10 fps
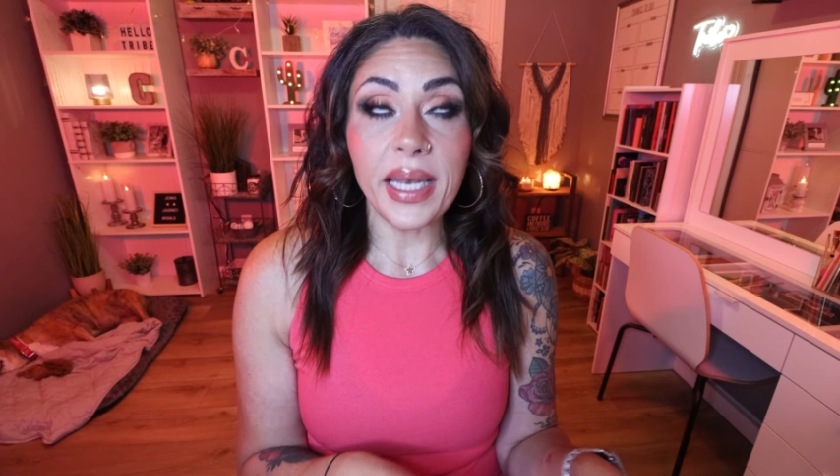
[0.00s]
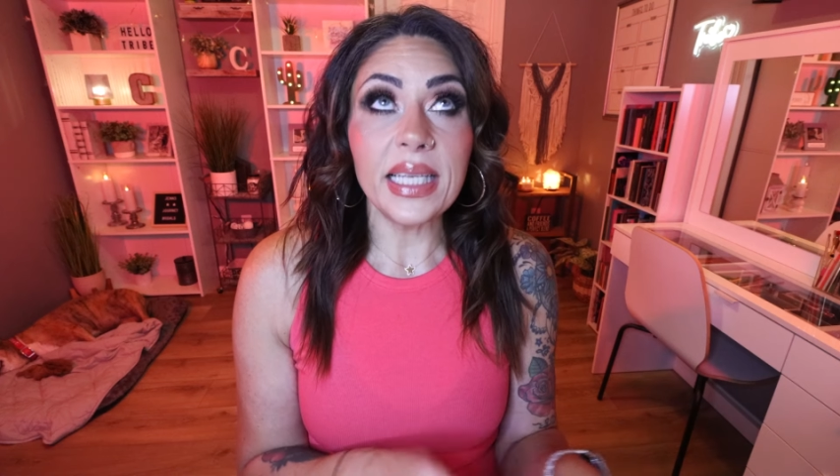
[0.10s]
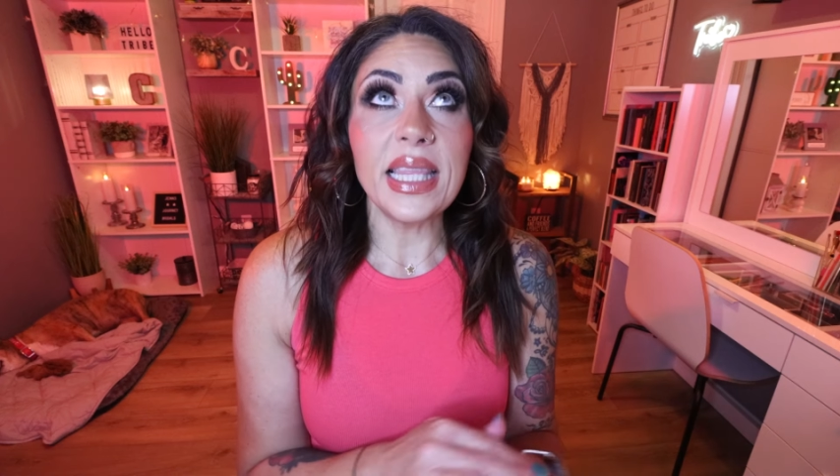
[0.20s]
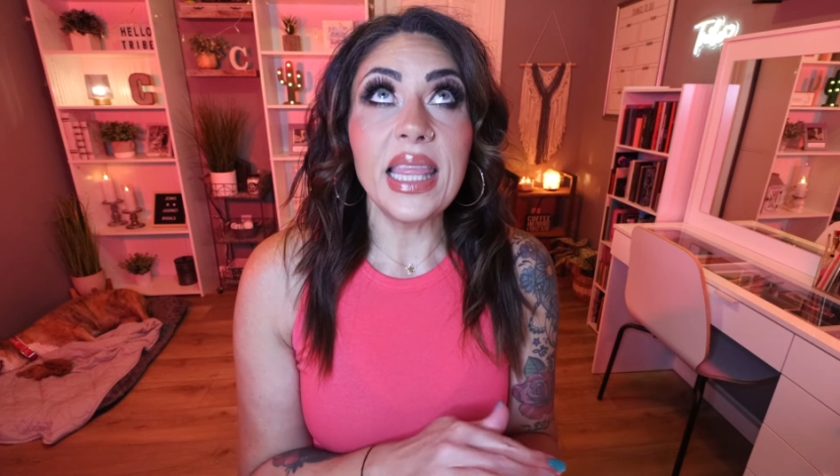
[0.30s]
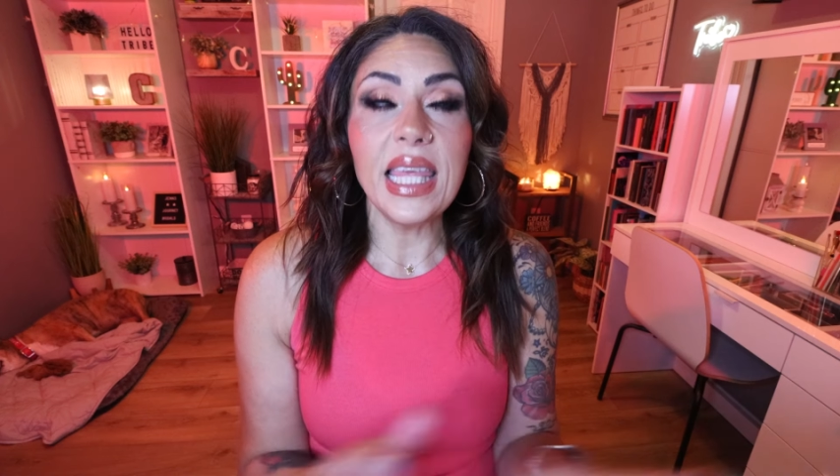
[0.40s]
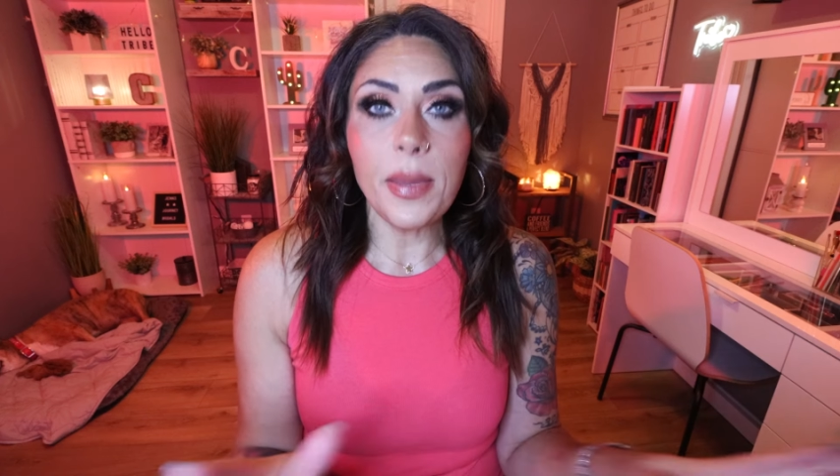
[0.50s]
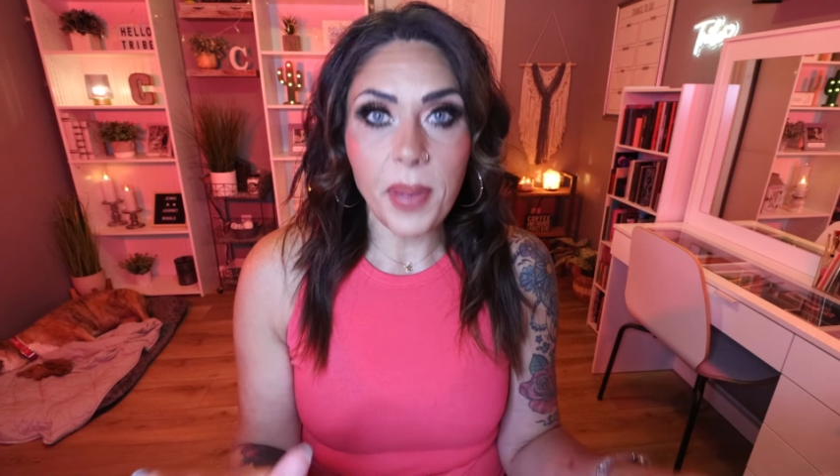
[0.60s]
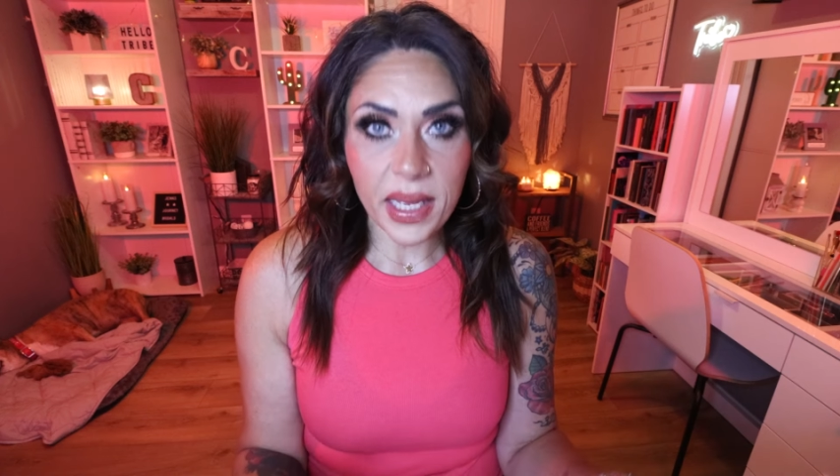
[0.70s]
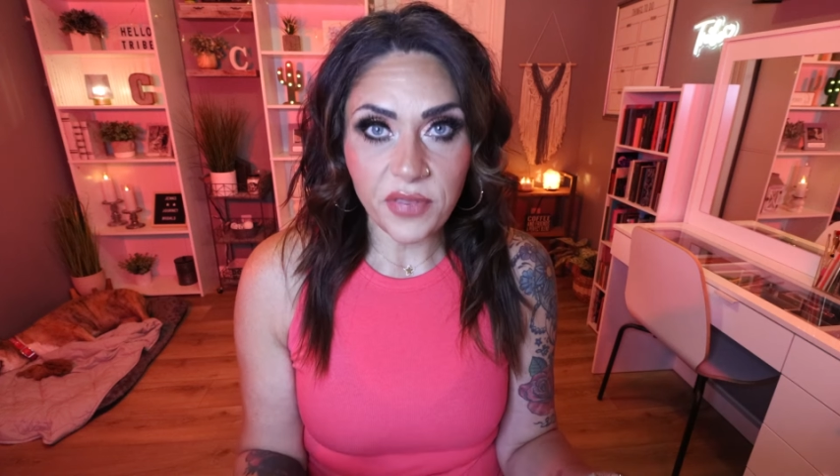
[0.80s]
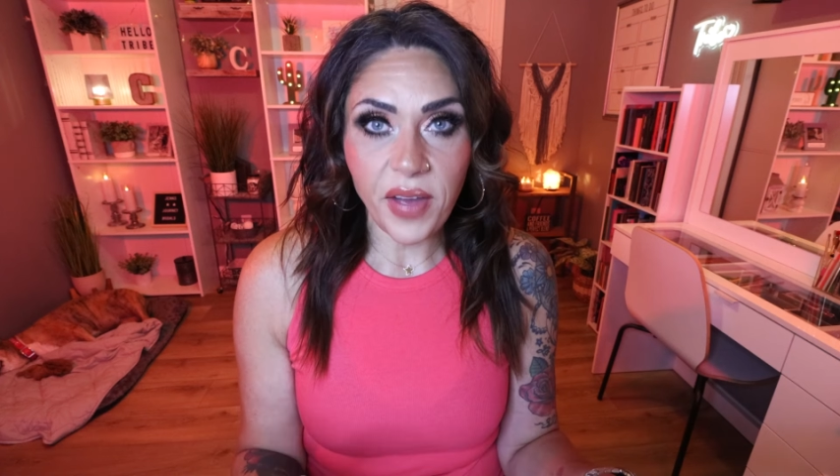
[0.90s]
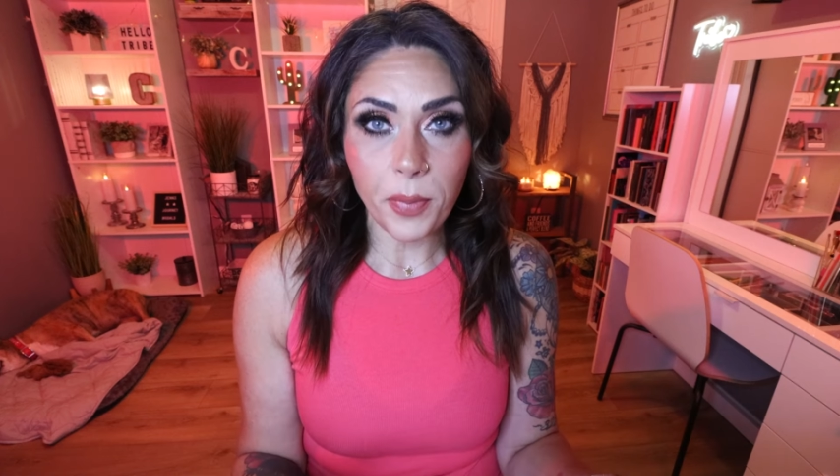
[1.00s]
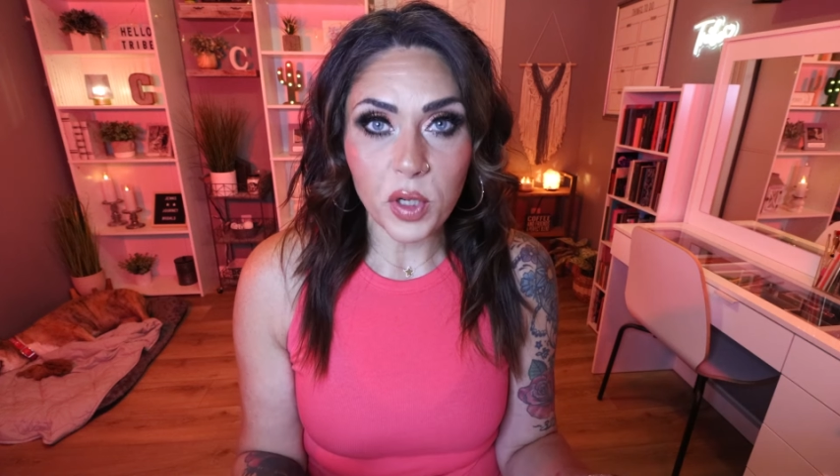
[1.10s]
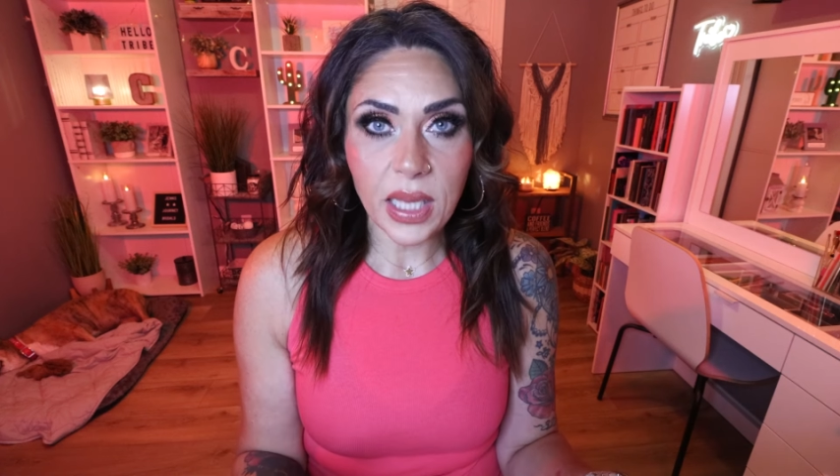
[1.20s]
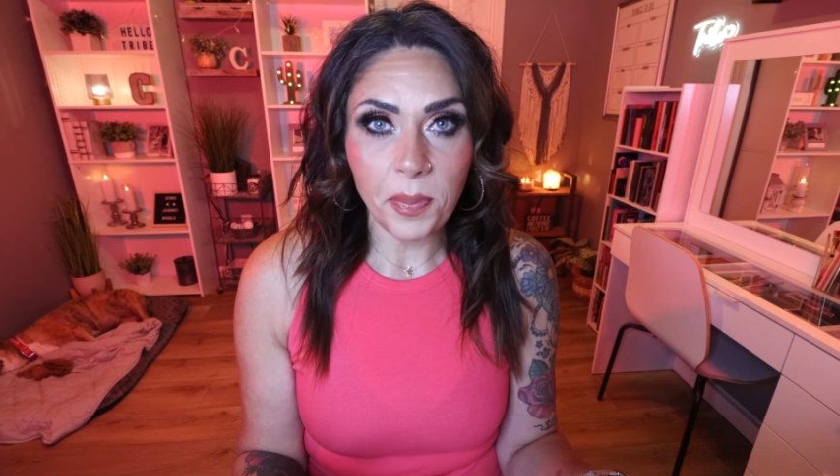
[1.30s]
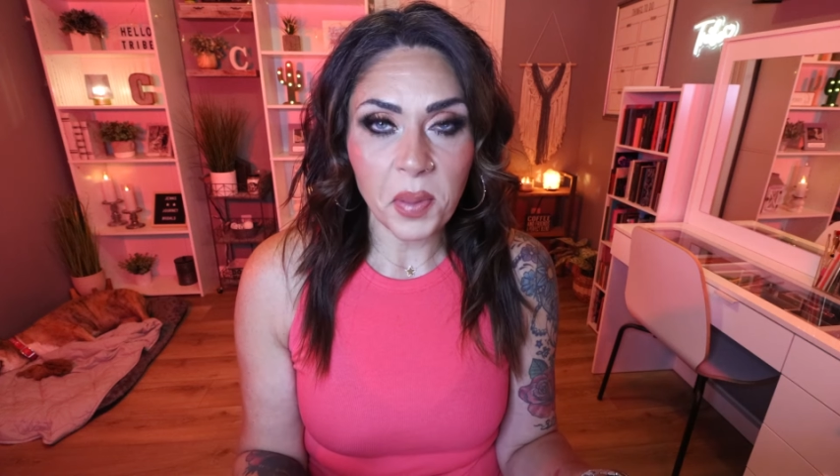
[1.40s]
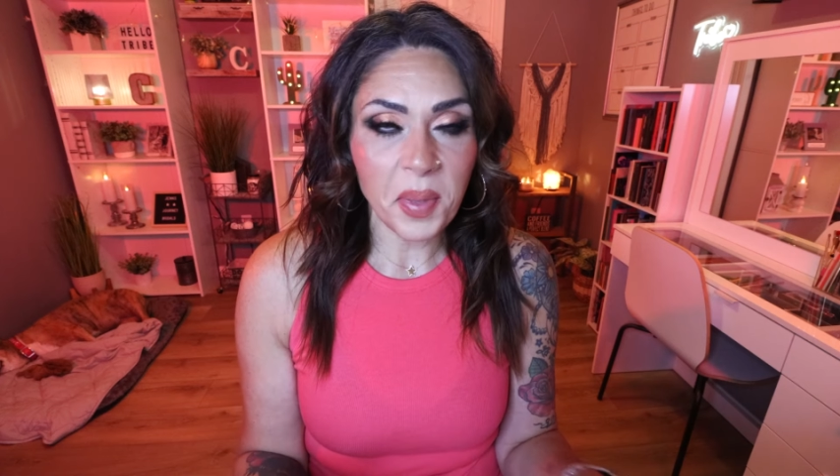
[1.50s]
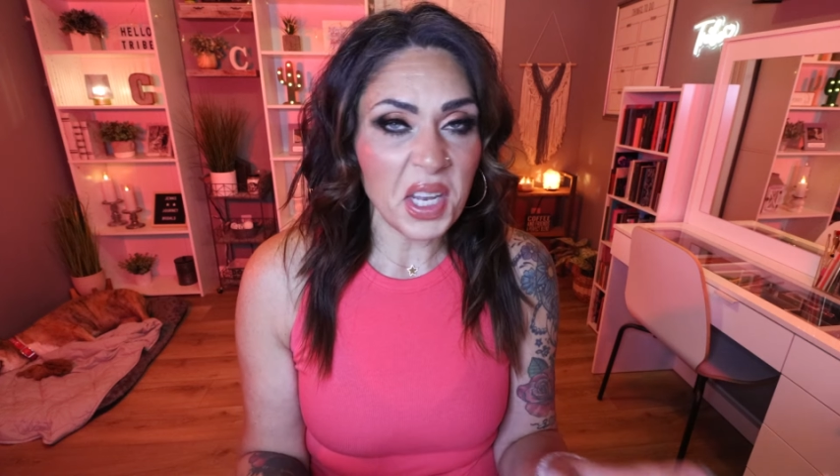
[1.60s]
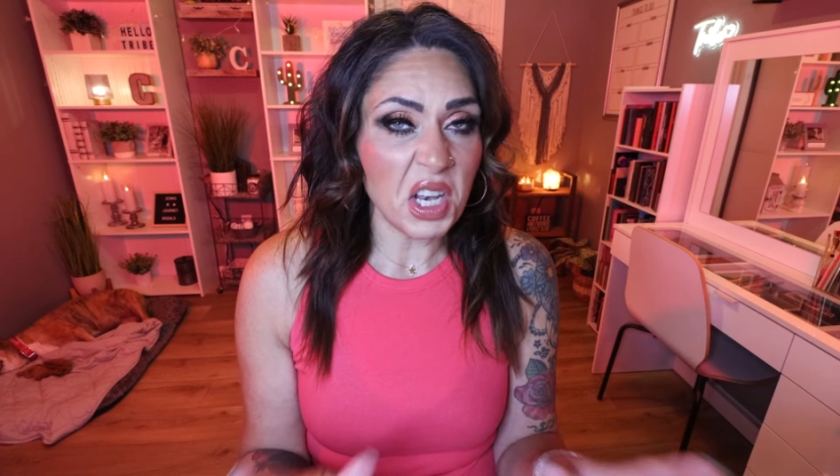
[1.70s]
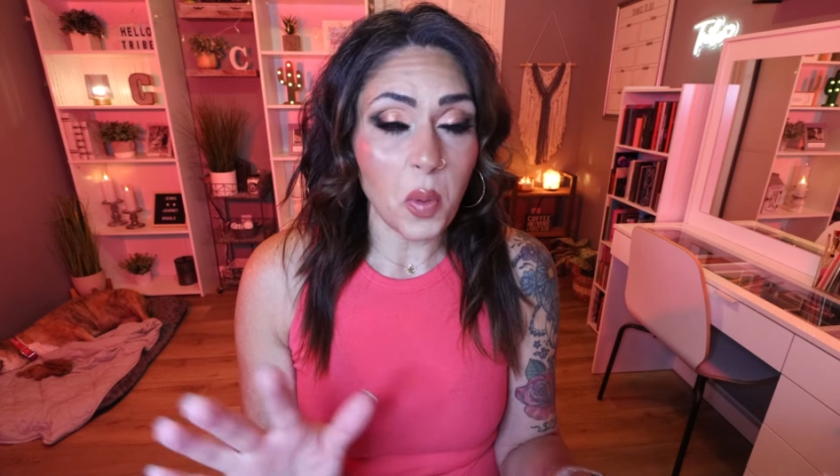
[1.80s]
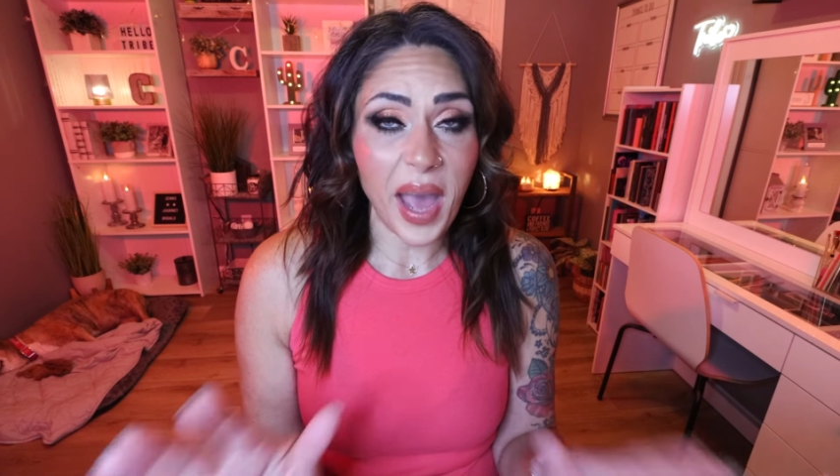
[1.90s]
It is the best fiber
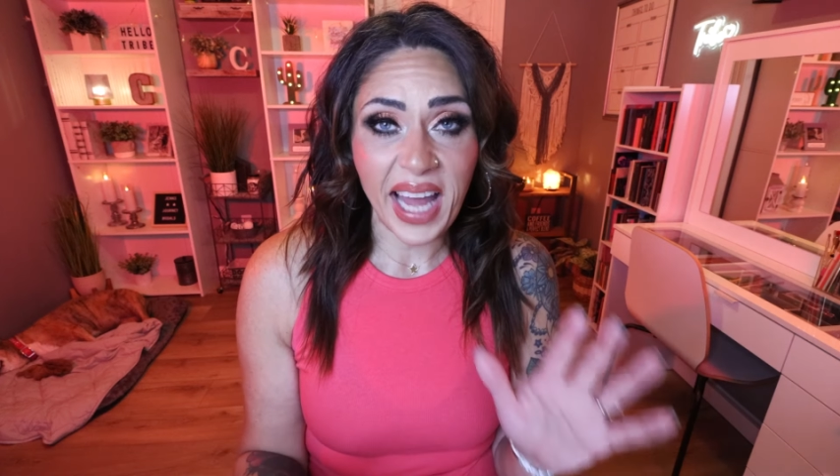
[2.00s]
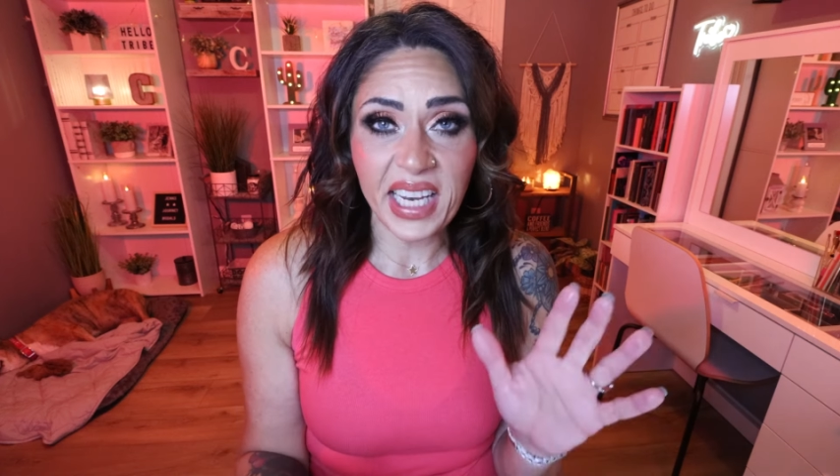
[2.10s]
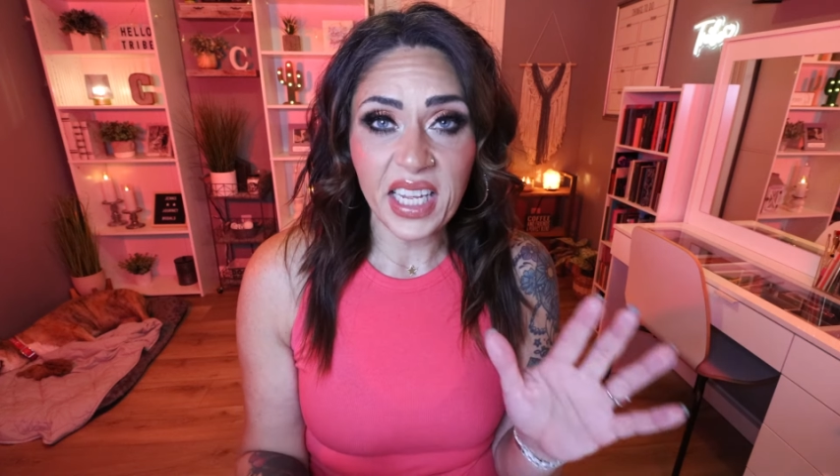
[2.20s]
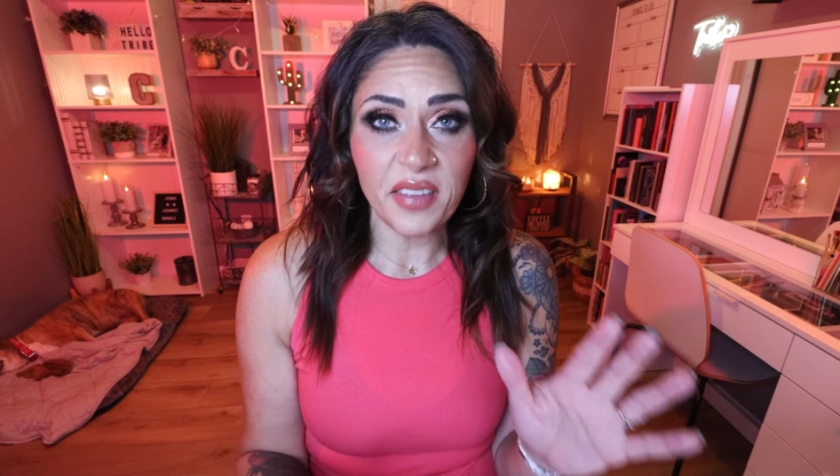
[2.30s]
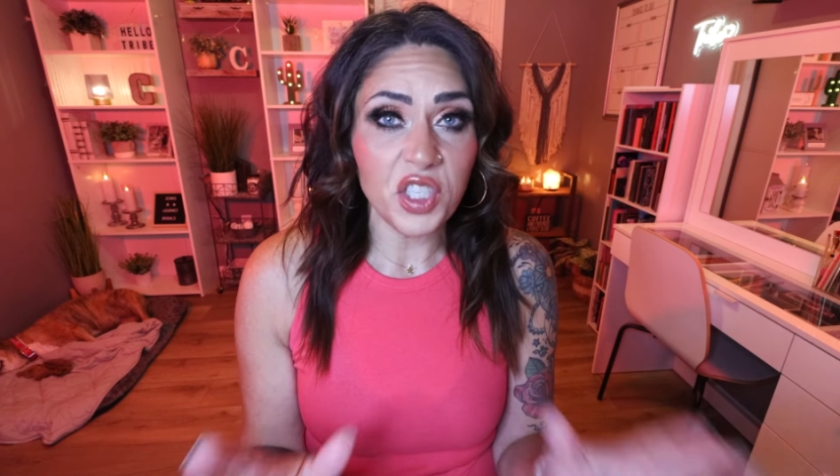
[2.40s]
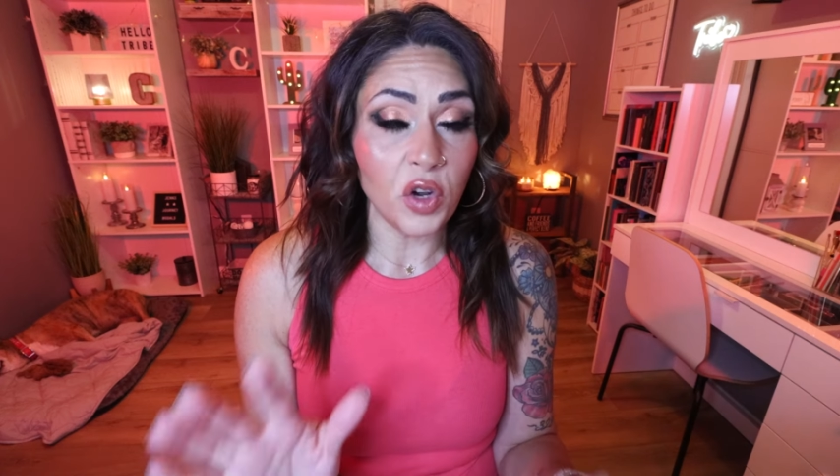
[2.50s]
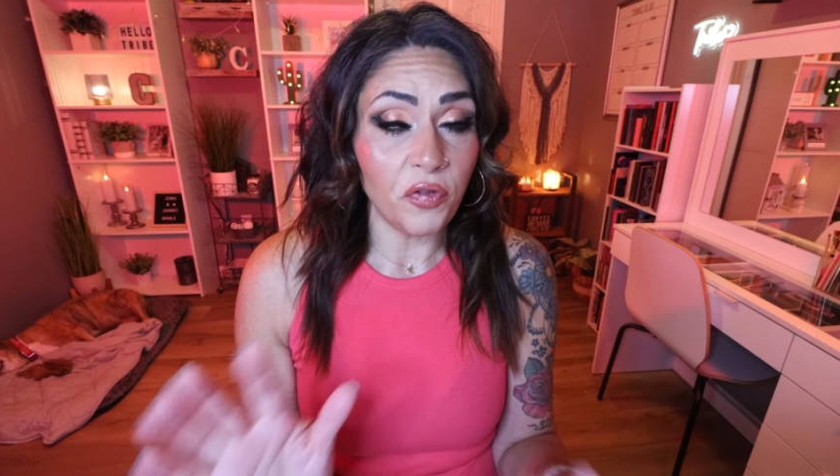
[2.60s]
supplement. No additives,